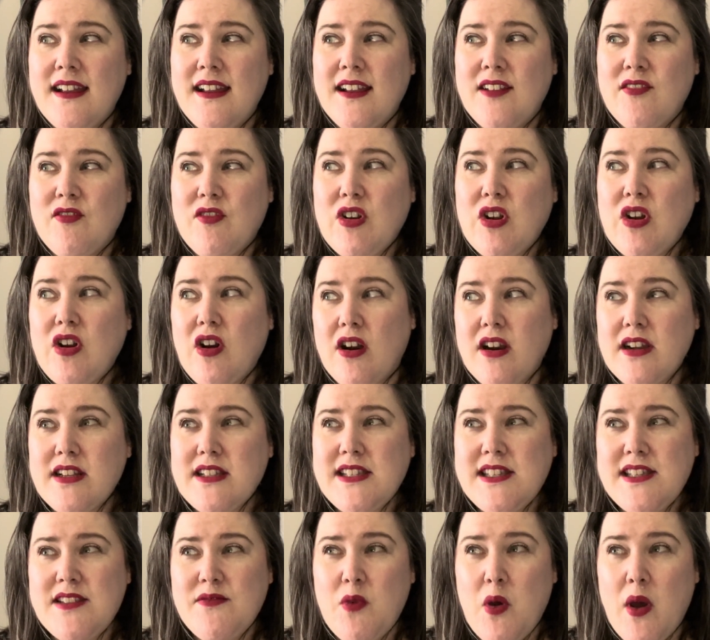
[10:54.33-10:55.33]

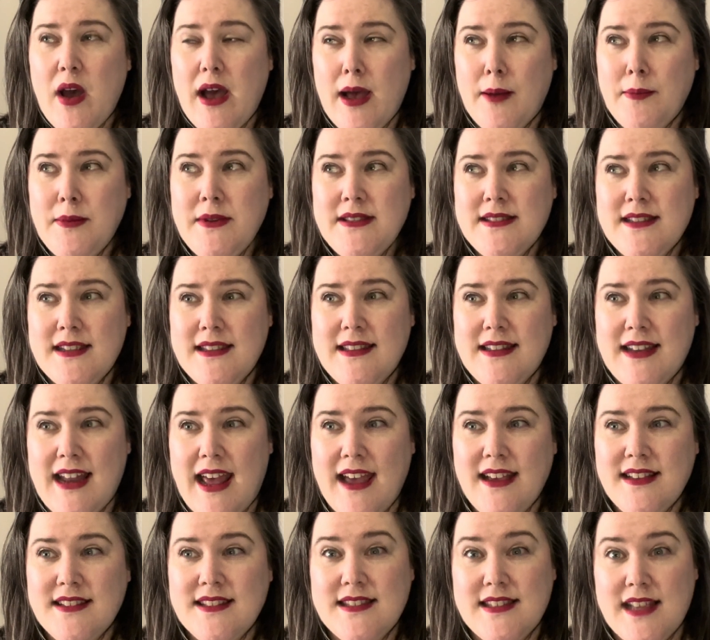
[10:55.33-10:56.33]
Regardless of what happens in the
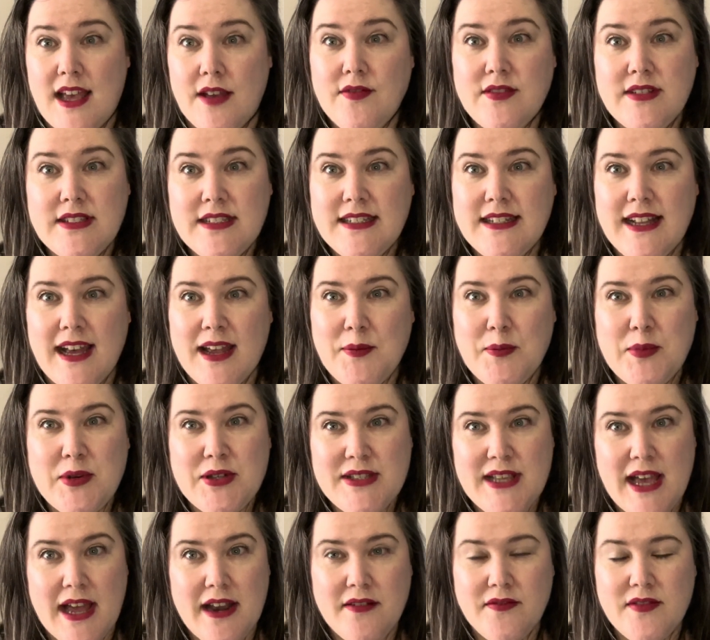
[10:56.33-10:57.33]
next
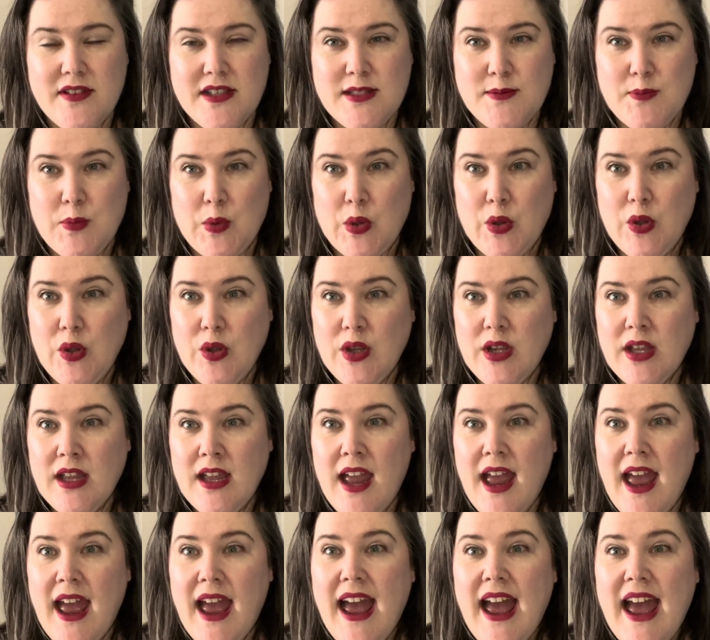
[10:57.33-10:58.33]
79% of this book,
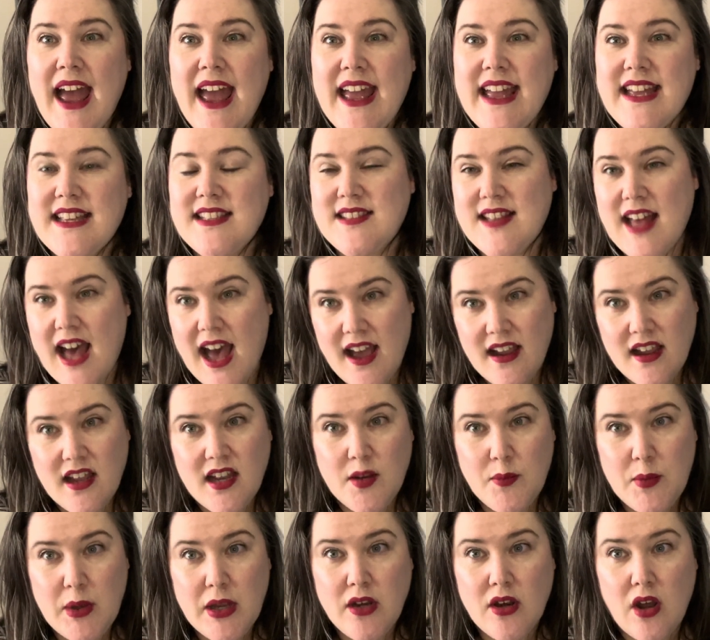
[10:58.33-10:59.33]
is that going
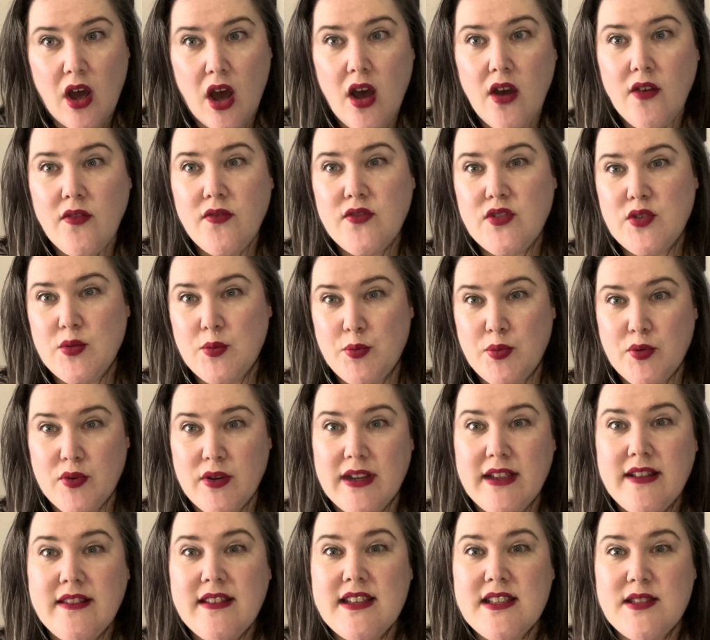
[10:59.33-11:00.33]
to be enough to
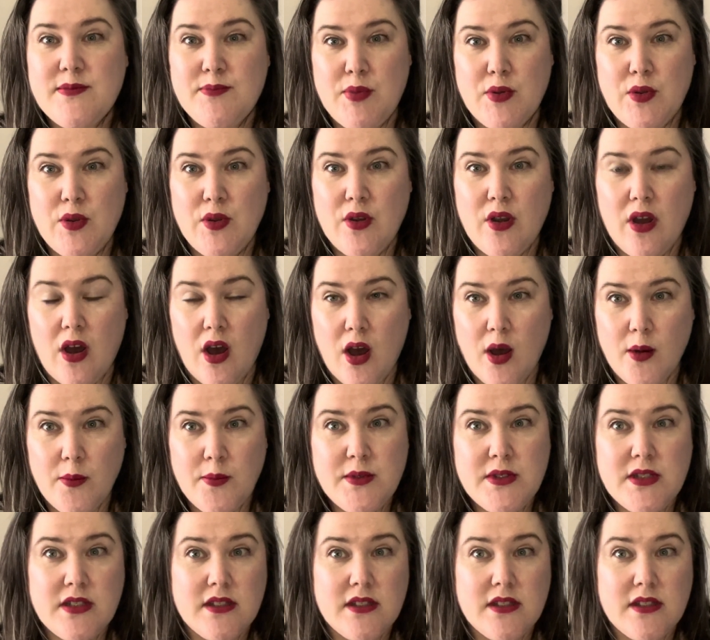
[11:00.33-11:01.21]
bring this book up to